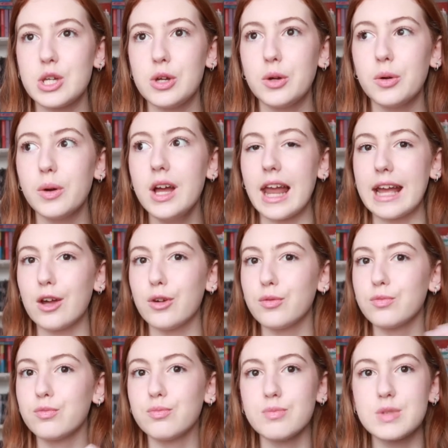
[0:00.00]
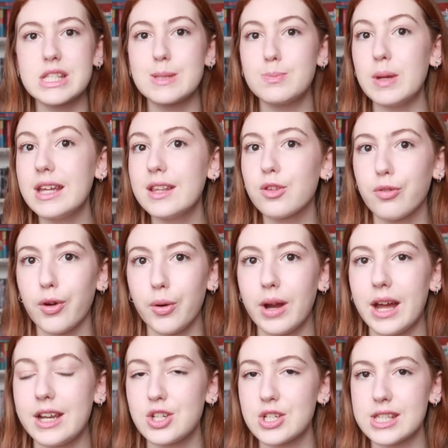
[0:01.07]
you like speed through
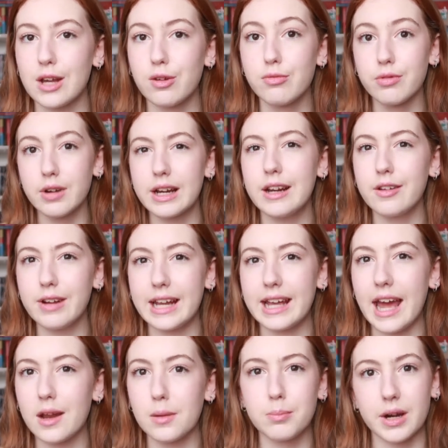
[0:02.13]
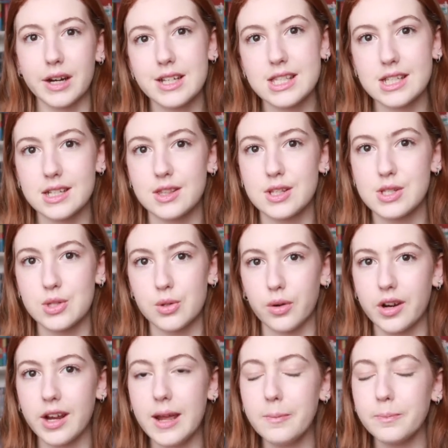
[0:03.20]
it and just like really really get immersed in the
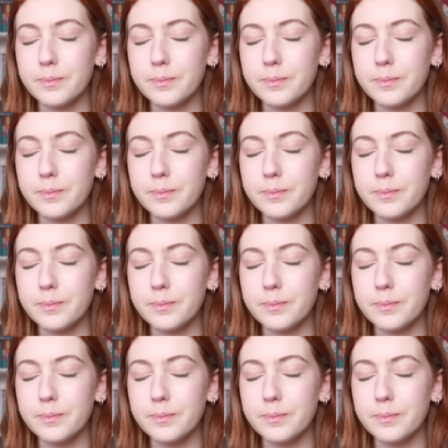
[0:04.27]
story.